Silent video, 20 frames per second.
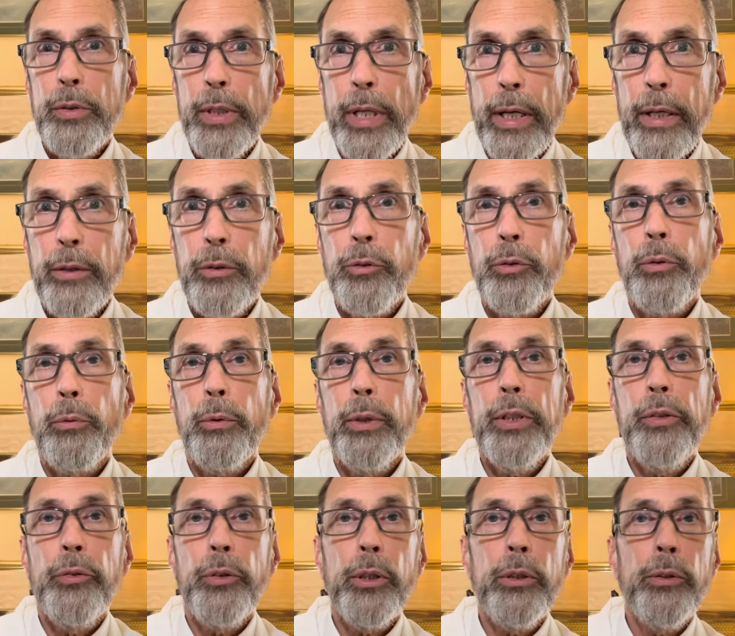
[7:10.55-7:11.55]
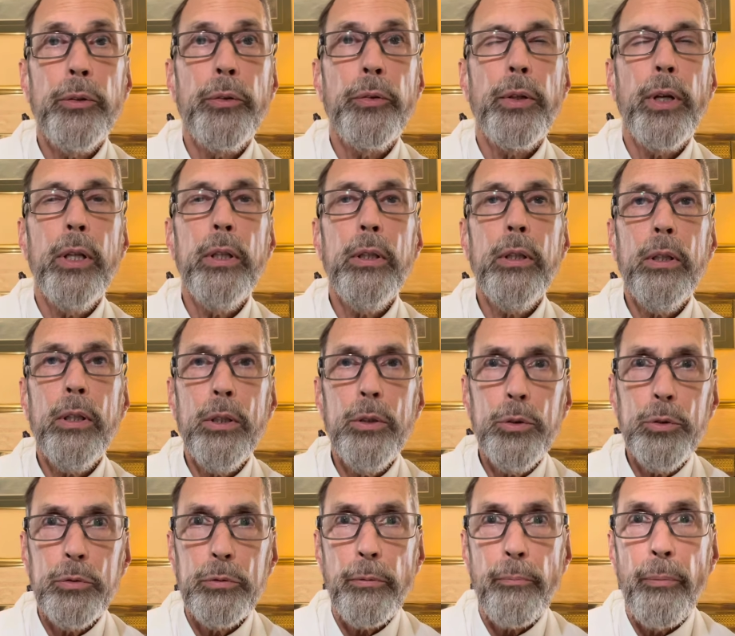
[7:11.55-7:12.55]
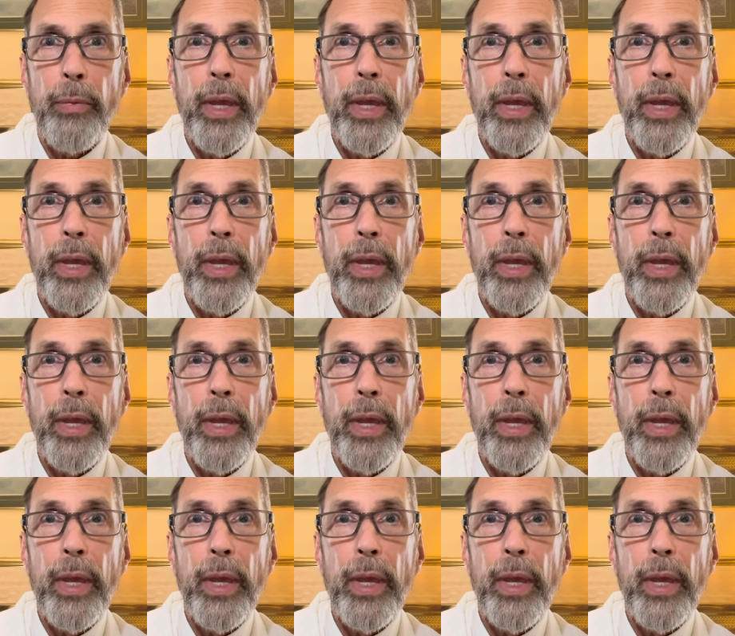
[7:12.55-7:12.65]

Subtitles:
test results alone.